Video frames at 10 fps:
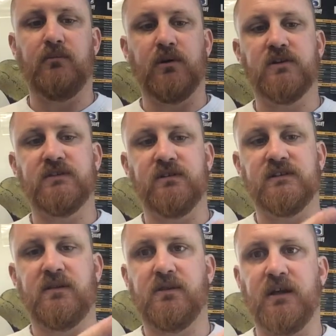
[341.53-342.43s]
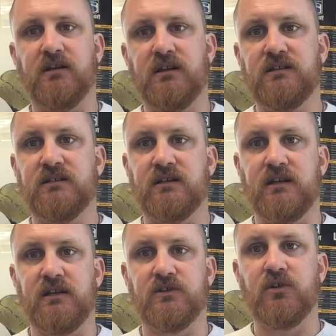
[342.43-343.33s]
because of its thickness
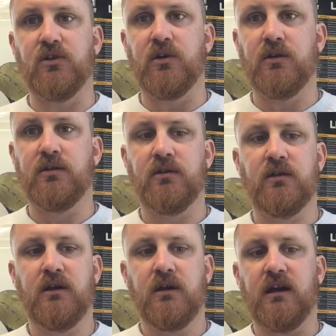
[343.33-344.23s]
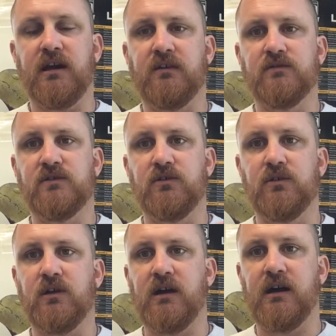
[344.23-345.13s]
and its girth, it gives
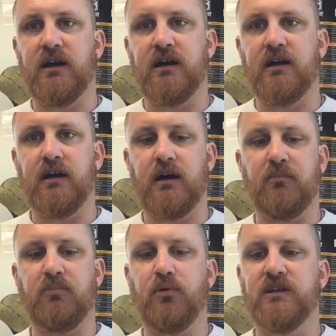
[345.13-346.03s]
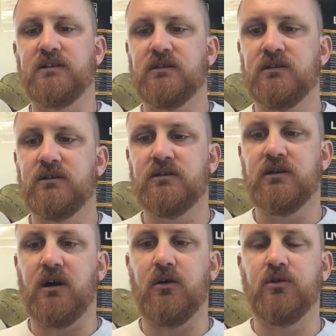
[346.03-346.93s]
you a point
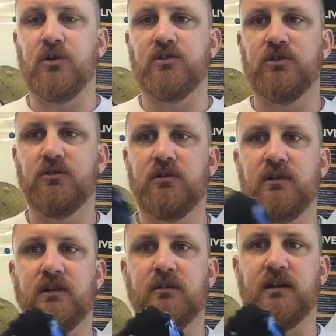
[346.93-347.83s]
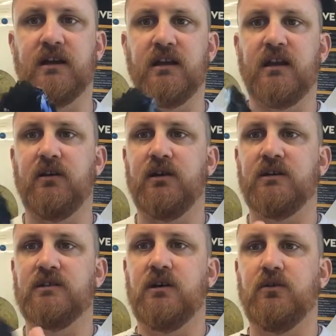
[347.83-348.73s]
to hold onto, like an
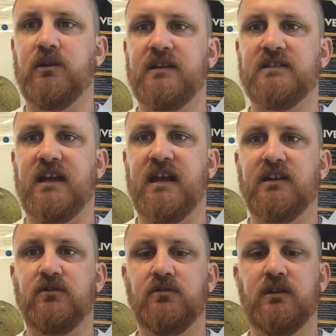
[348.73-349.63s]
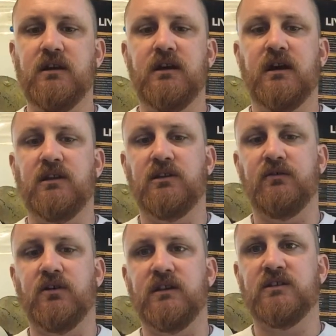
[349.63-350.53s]
area to hold as the handle, and then you've
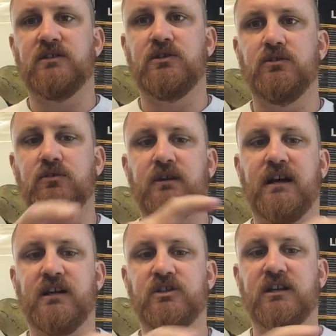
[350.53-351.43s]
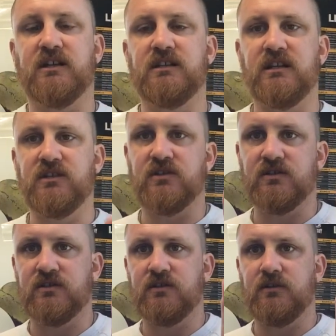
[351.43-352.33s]
got these two large cutting
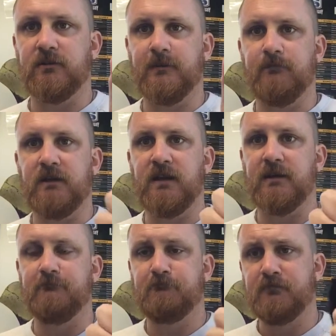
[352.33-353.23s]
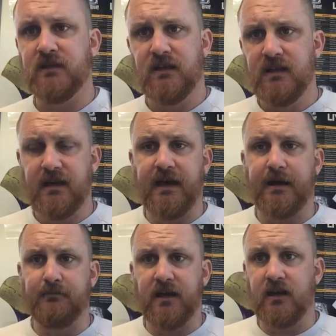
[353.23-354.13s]
edges here.
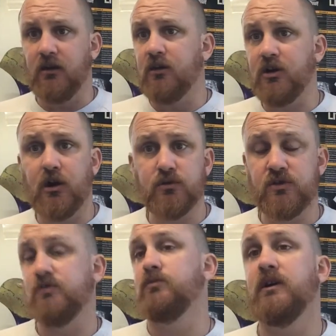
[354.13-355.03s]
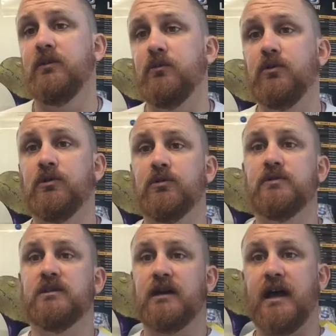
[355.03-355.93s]
And a lot of cultures around the world